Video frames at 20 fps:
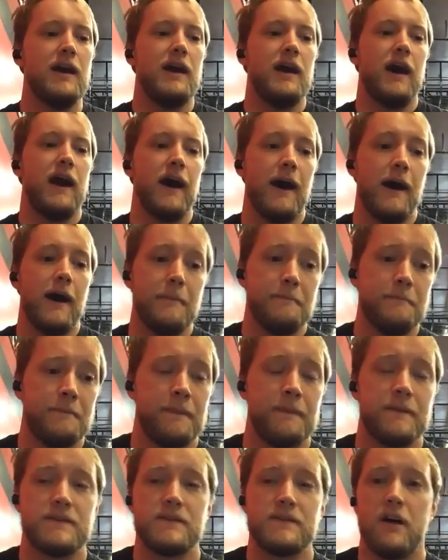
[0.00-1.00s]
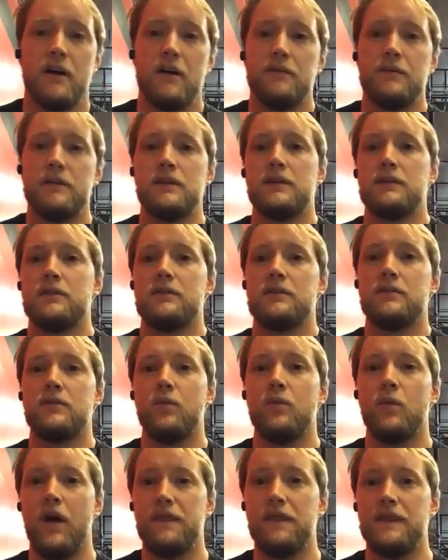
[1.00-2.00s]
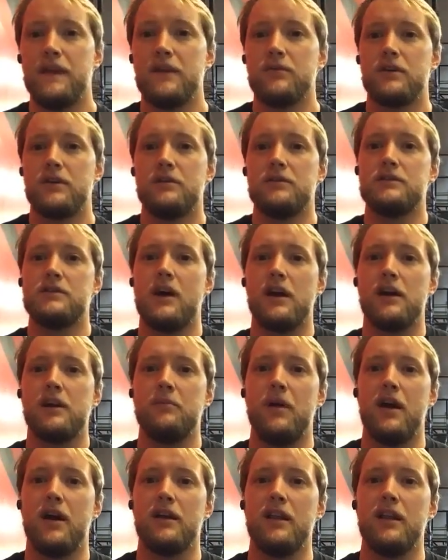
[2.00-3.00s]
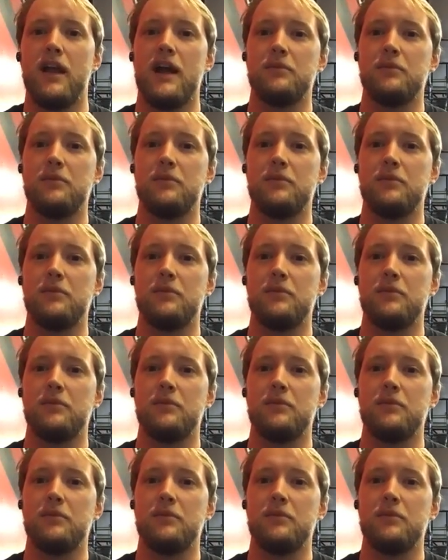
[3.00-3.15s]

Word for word: Um, so one thing we're gonna talk about a lot,